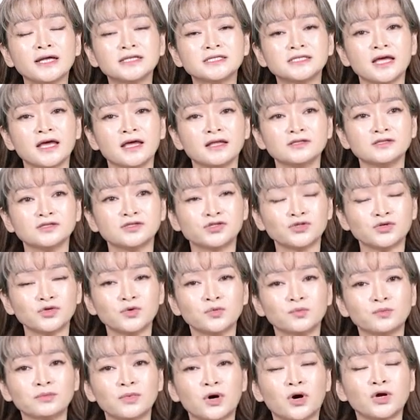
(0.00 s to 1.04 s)
attend
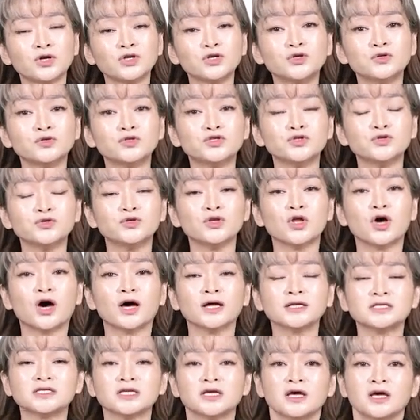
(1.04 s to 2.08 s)
Zoom or you do
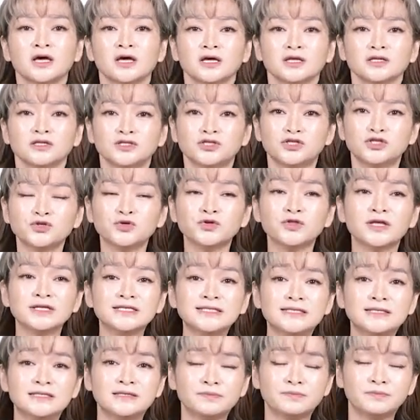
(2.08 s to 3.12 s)
not do
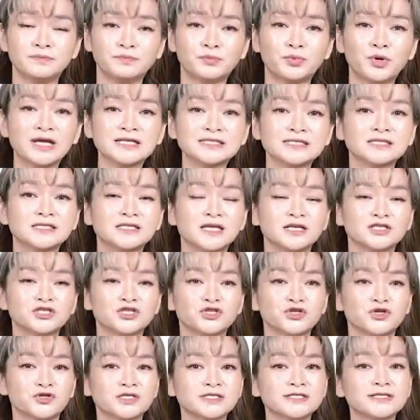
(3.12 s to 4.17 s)
the
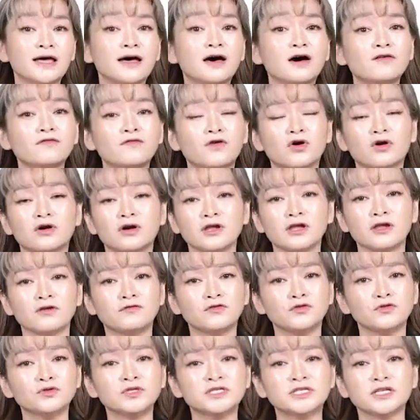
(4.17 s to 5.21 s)
presentation yourself, or if
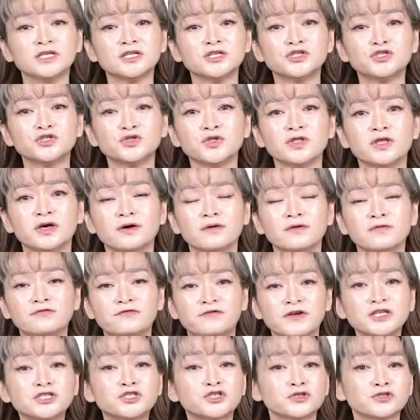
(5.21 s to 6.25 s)
you didn't do the
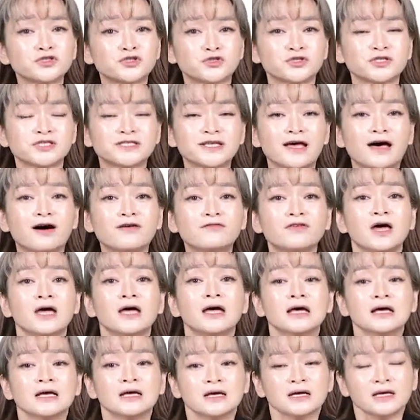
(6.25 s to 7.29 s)
facials yourself,
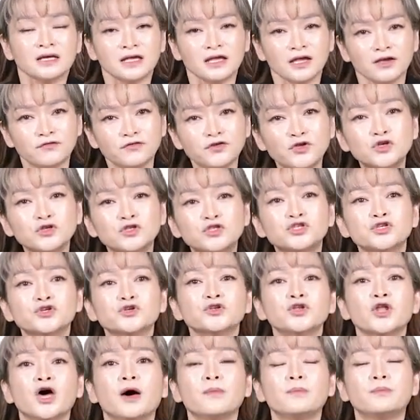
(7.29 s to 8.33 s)
if you
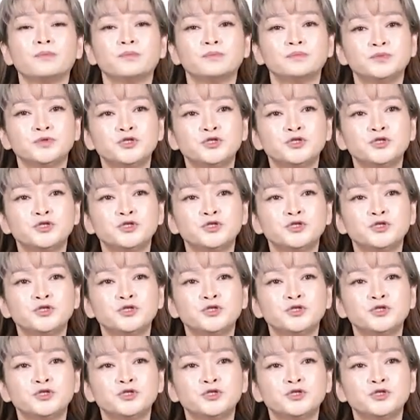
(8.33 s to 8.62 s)
do not